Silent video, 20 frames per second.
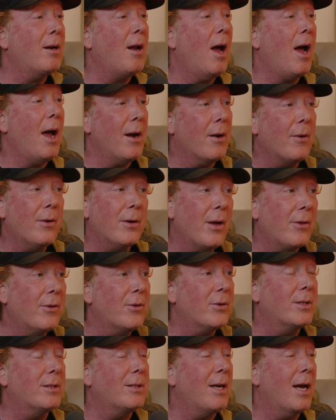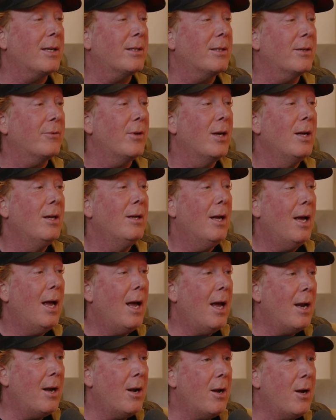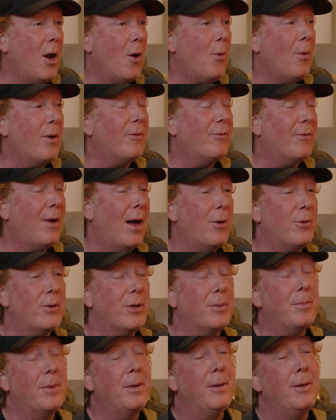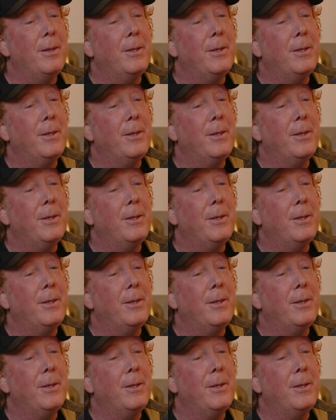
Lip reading: and hire another detective. And no one found him.